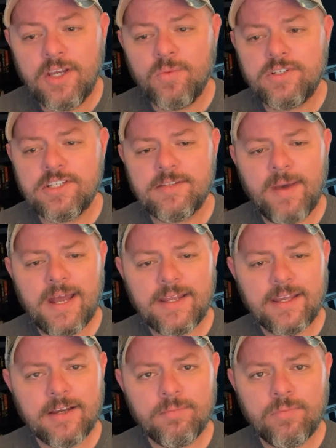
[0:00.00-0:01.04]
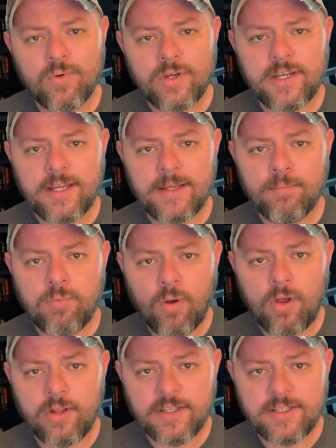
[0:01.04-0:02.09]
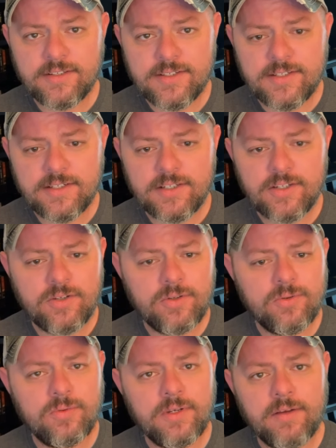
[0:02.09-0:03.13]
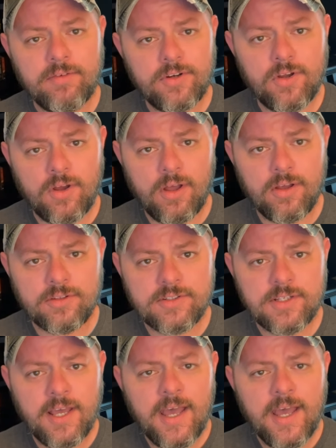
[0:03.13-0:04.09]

which is about a young boy named Paul Nielsen who never talks.